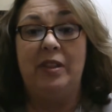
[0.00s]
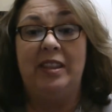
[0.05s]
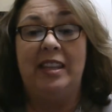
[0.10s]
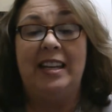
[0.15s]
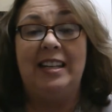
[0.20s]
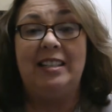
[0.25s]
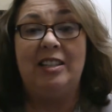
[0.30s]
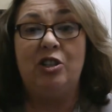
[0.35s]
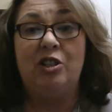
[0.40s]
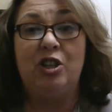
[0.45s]

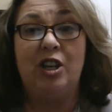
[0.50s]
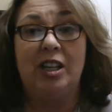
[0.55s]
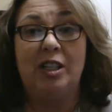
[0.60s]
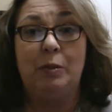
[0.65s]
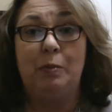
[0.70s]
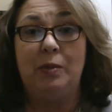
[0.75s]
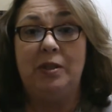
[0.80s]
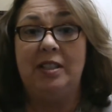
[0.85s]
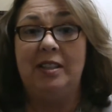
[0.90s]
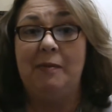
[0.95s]
these
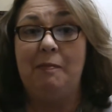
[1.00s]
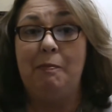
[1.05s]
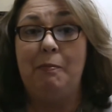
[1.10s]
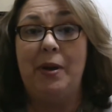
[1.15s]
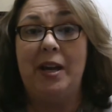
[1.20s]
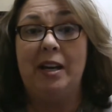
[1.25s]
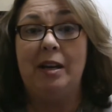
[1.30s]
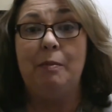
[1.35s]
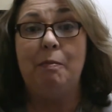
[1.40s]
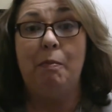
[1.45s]
adjustments have
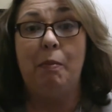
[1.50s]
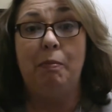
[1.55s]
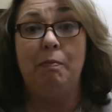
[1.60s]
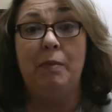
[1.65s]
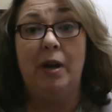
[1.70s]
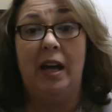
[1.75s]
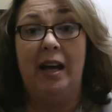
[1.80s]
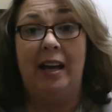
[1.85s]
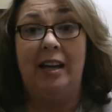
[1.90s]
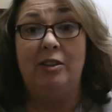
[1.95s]
been
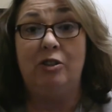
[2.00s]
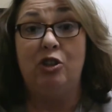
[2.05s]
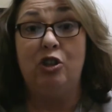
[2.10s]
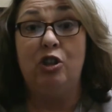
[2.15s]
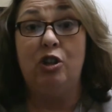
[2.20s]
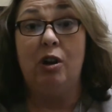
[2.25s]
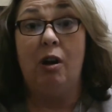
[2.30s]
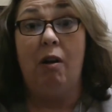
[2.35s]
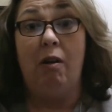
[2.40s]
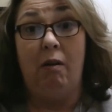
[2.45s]
a
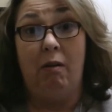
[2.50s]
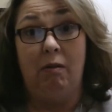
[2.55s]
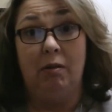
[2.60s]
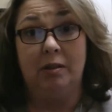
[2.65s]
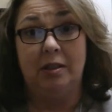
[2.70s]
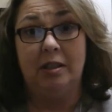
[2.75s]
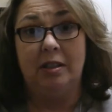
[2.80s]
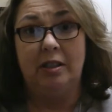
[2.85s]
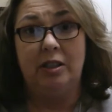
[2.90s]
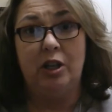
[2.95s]

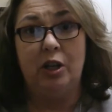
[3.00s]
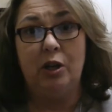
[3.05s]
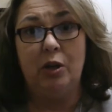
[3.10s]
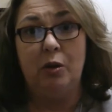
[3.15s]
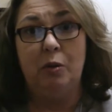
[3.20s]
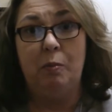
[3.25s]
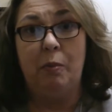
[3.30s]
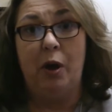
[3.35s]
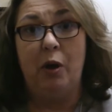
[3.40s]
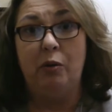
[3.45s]
jolt
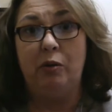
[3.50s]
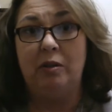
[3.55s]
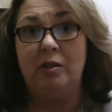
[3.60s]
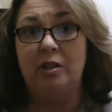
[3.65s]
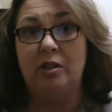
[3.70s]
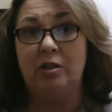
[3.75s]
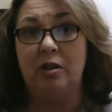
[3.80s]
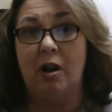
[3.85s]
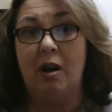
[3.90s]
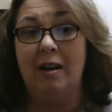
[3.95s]
to both the
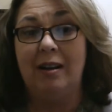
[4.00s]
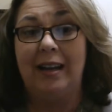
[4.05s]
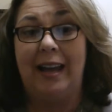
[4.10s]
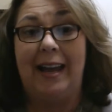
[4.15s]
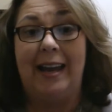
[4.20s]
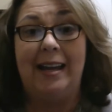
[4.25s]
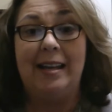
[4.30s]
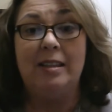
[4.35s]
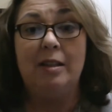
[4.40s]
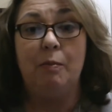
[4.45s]
stock
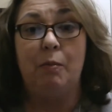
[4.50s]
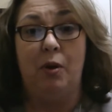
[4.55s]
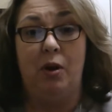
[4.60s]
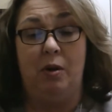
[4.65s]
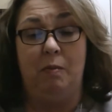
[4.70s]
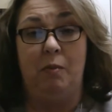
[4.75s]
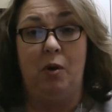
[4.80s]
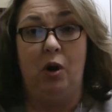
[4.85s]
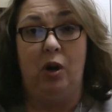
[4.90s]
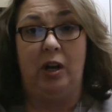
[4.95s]
and the
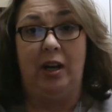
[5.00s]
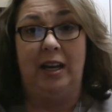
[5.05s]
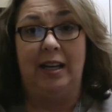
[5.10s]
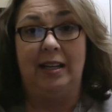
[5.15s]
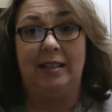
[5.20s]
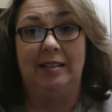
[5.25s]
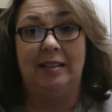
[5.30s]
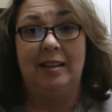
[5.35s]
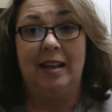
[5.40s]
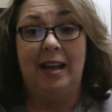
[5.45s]
bond
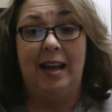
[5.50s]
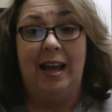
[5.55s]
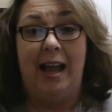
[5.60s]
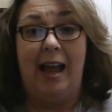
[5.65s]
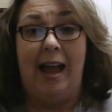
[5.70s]
markets.